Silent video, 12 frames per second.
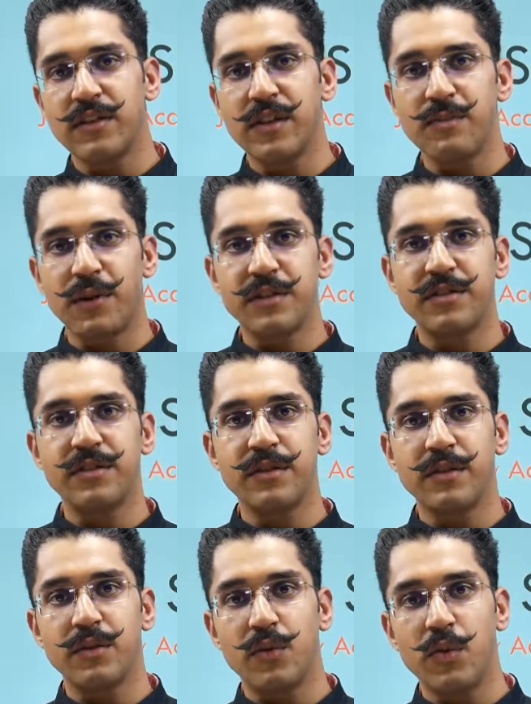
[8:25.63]
person
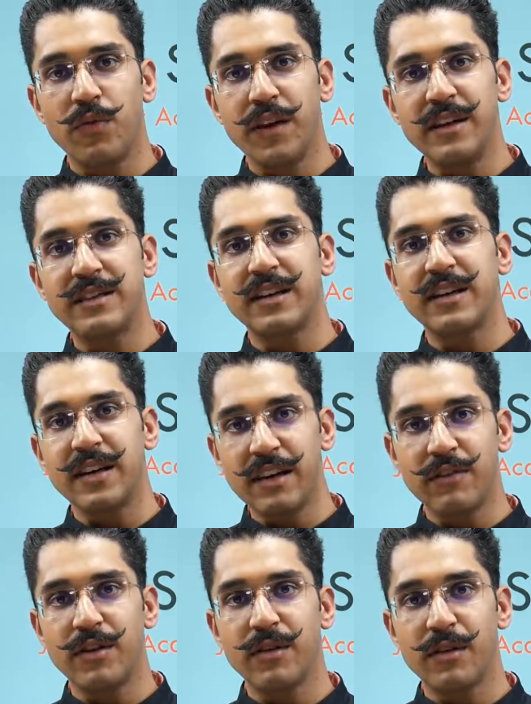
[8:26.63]
who feels
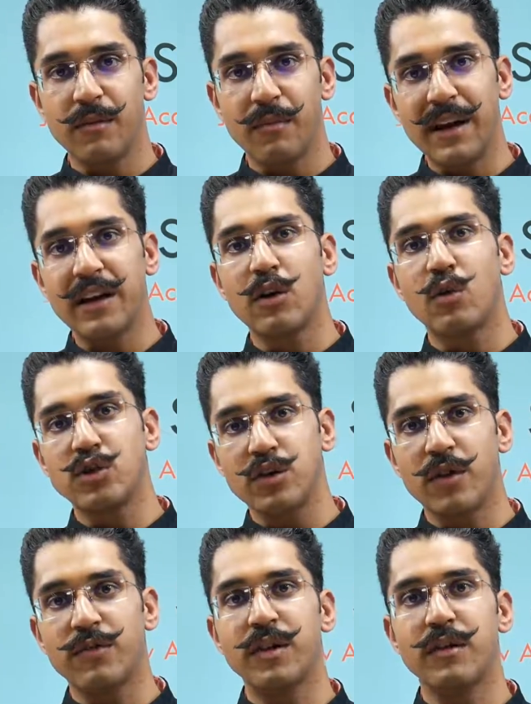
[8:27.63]
aggrieved by closure
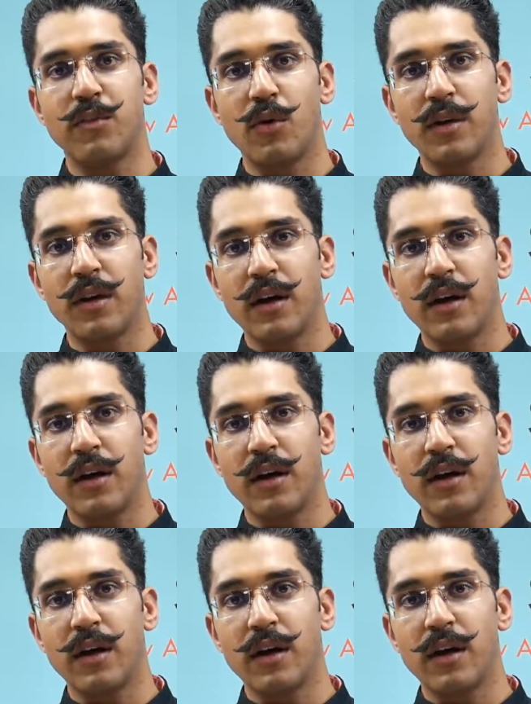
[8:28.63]
of the report